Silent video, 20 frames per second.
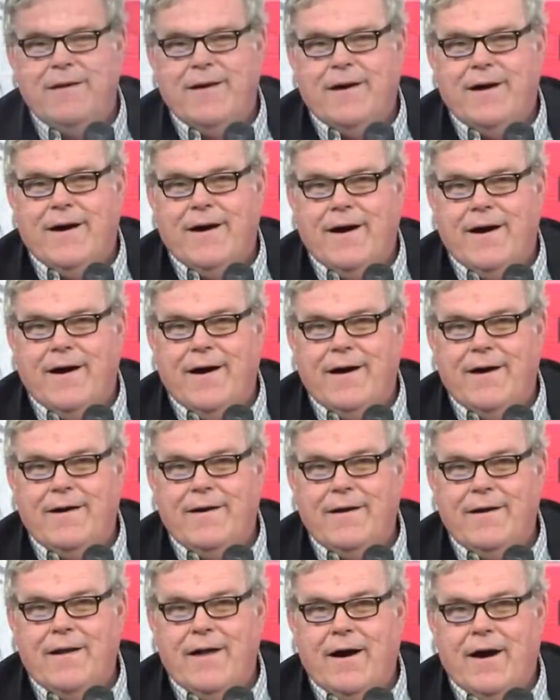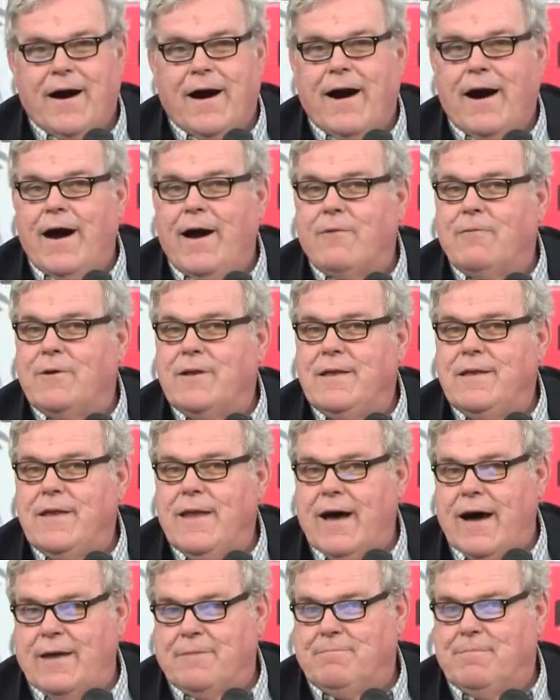I would
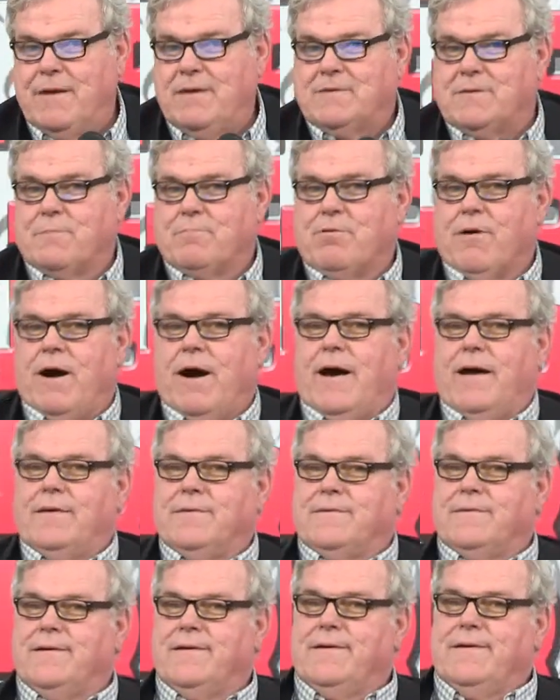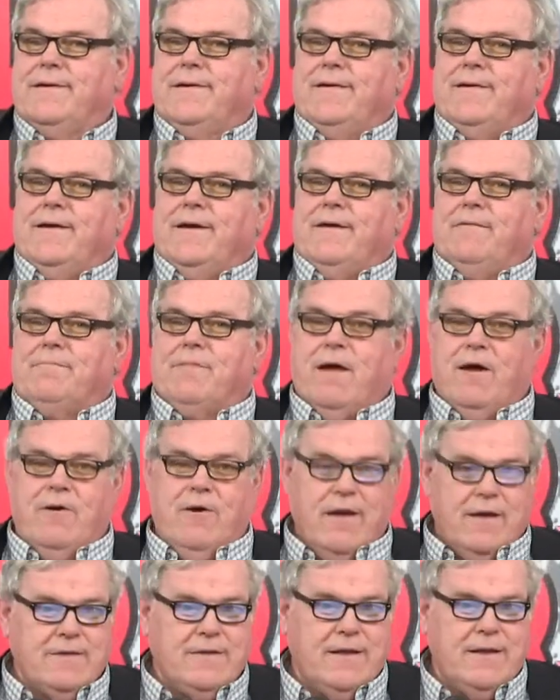not be surprised if there
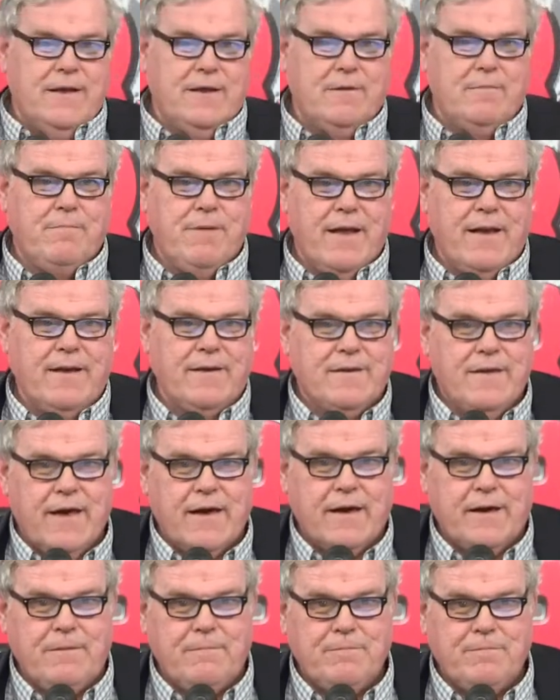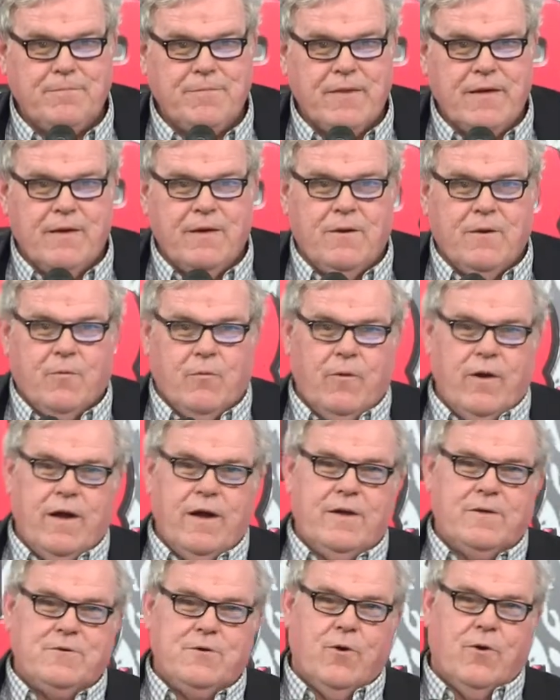is an independent ticket
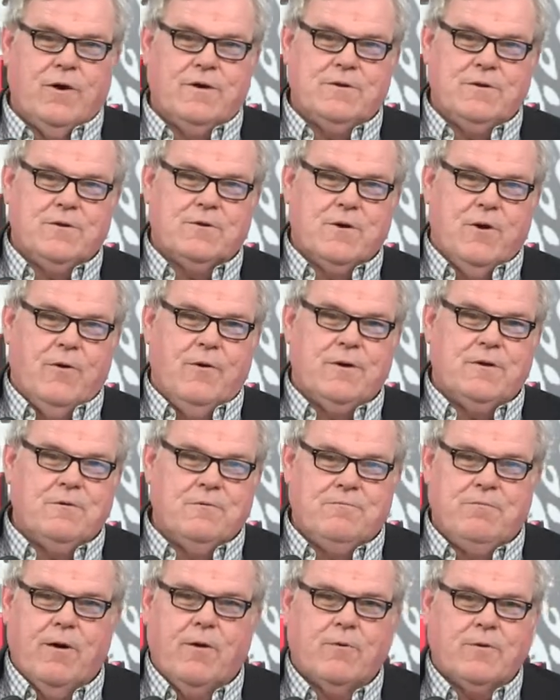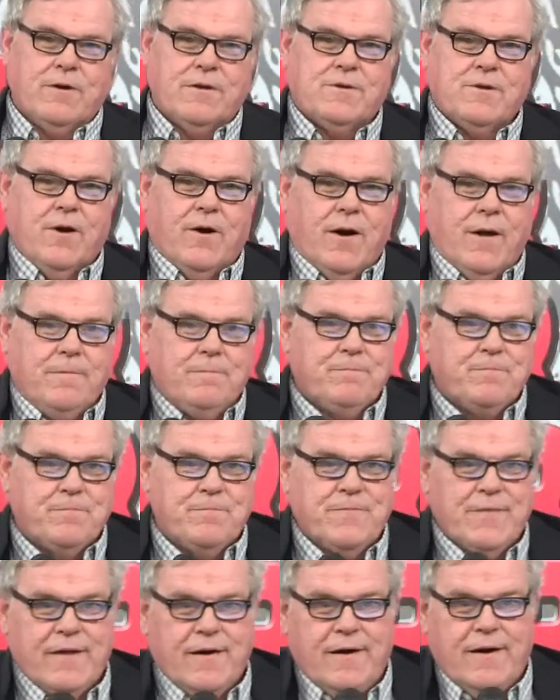where George is going to focus on
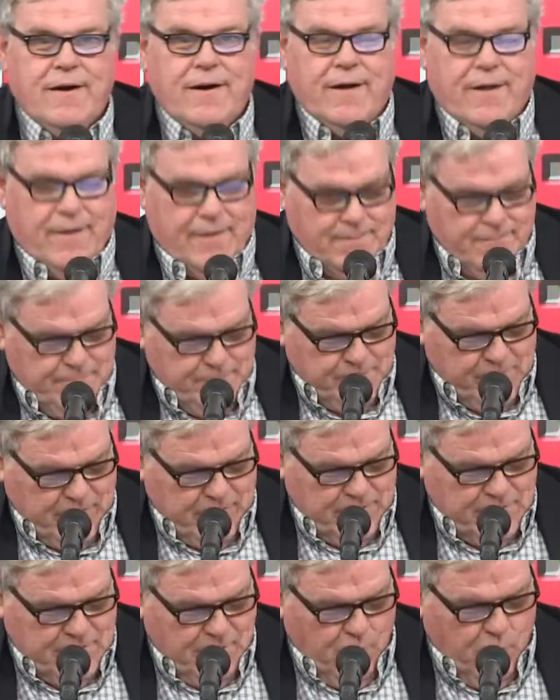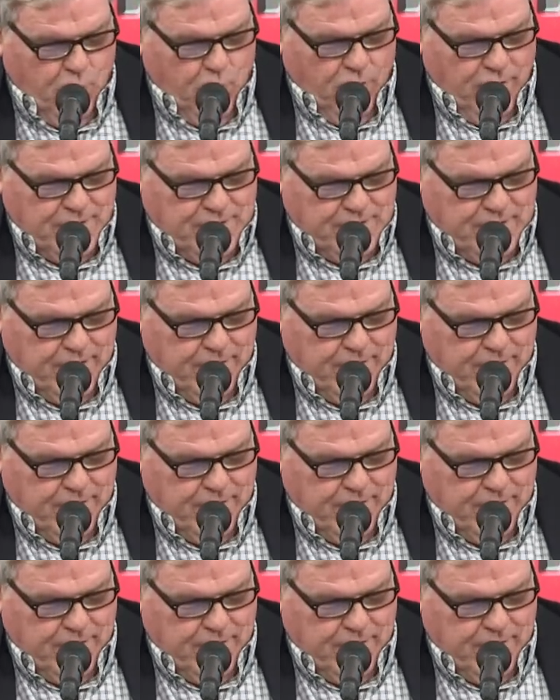some wards